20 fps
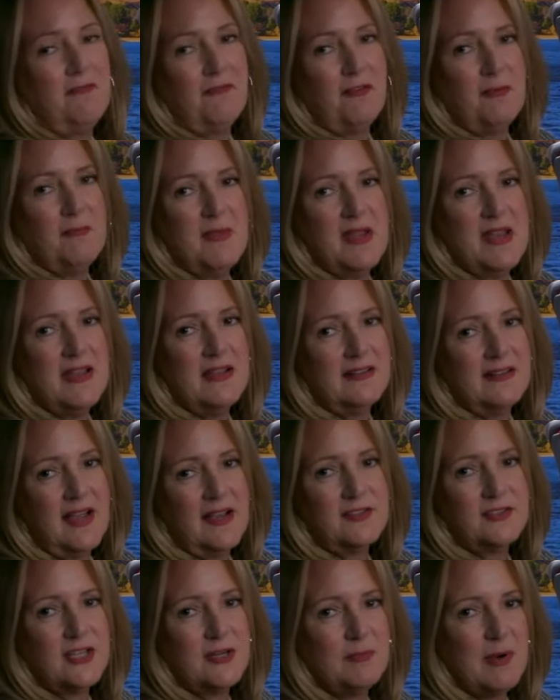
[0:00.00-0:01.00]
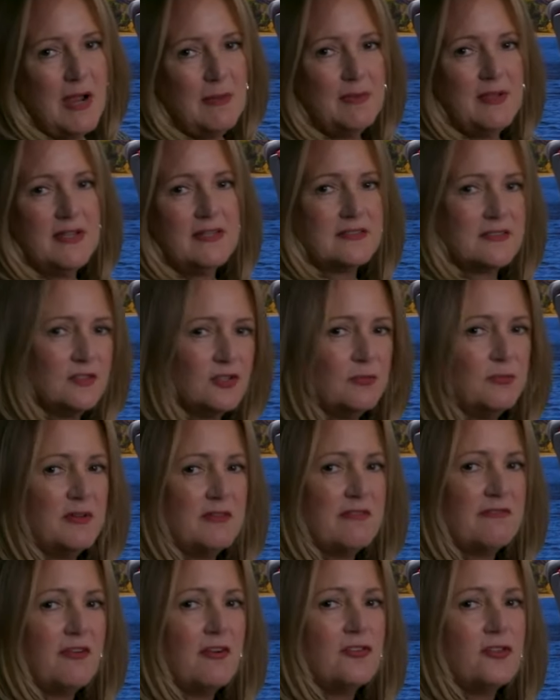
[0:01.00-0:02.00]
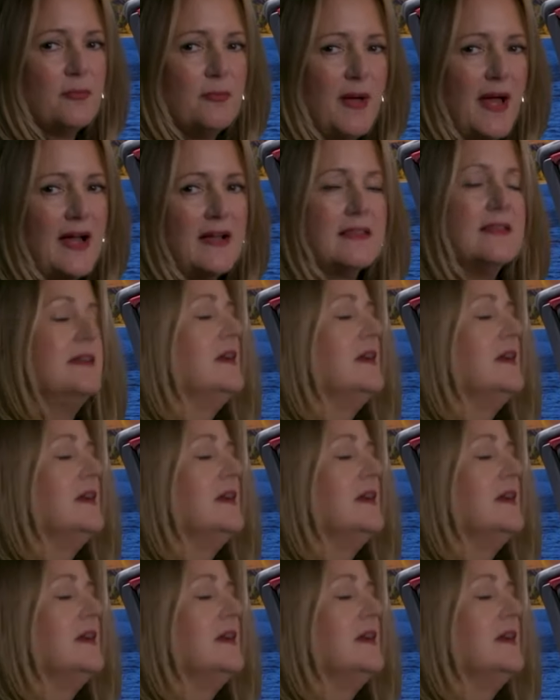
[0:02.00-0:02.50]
for me, and actually probably is a little bit further back than